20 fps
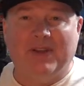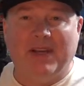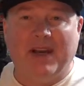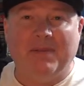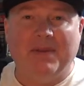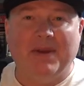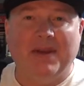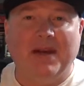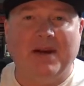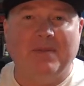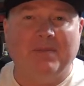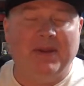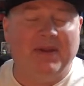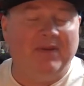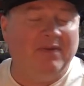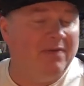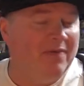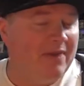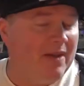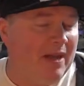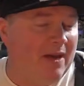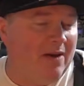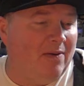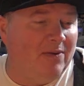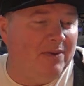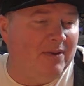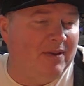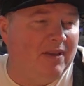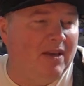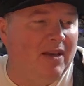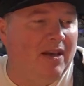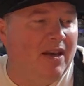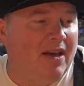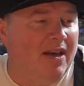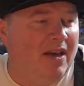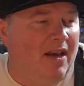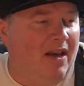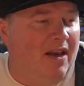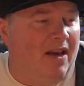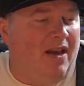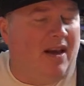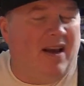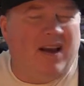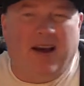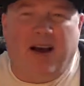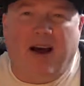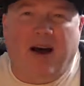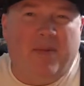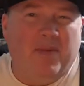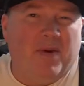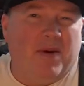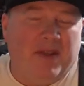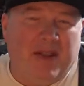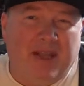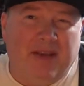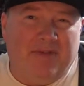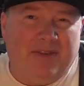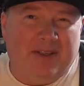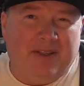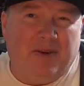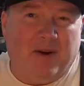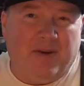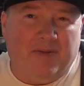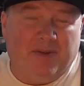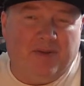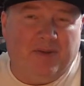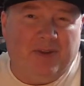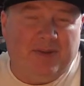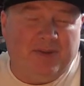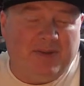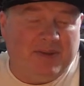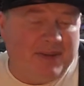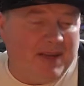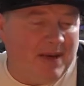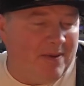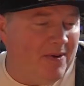coming up and everything else, I'm going to leave it till after Christmas now.